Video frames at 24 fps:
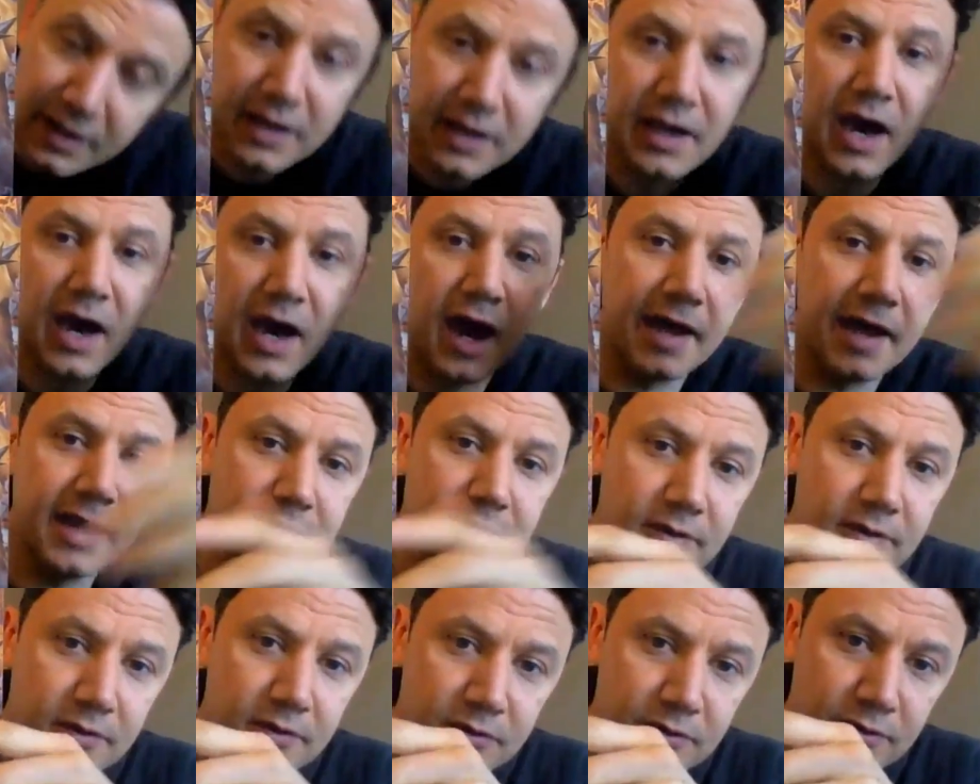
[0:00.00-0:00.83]
guy
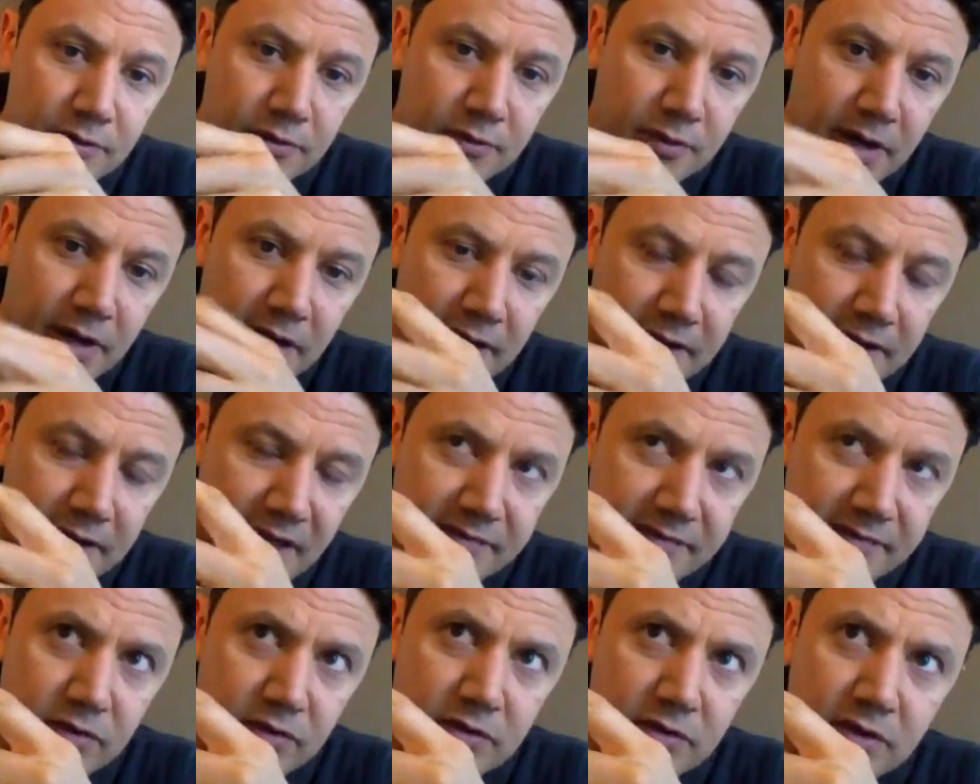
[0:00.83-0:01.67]
who
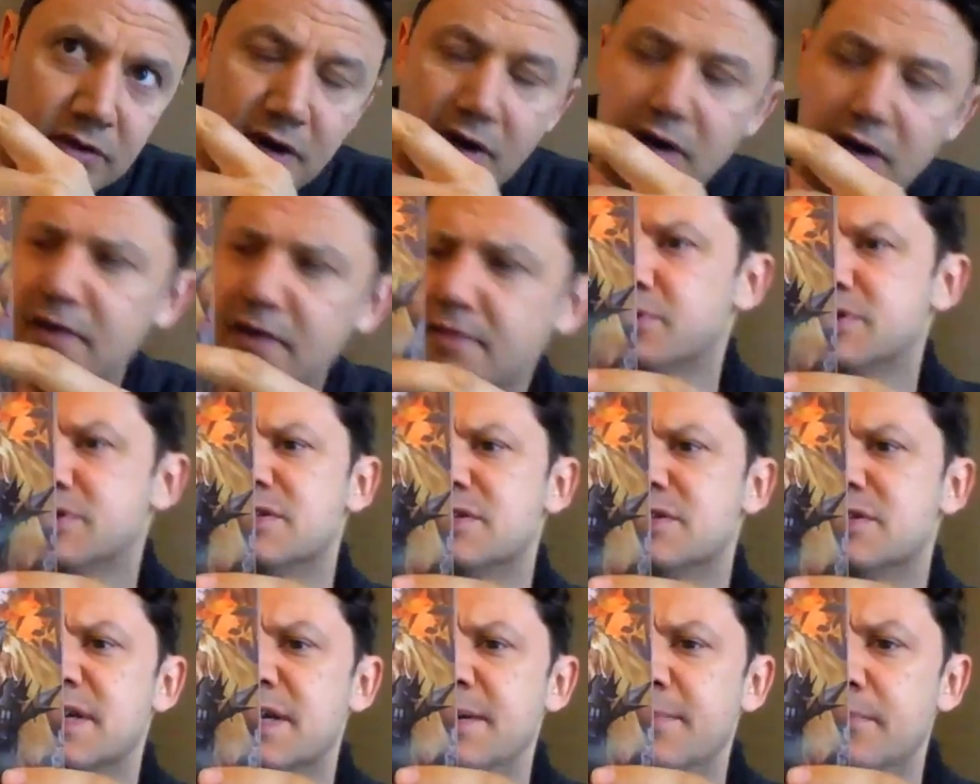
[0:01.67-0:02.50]
Kevilkoth, what's
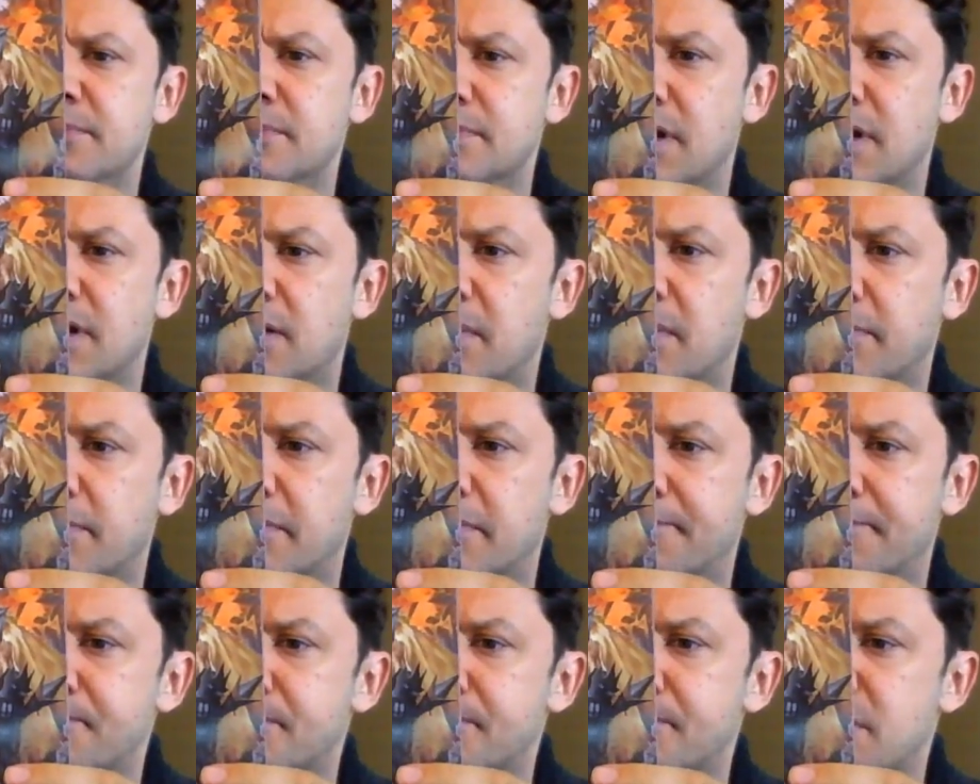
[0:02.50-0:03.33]
his name? I don't remember.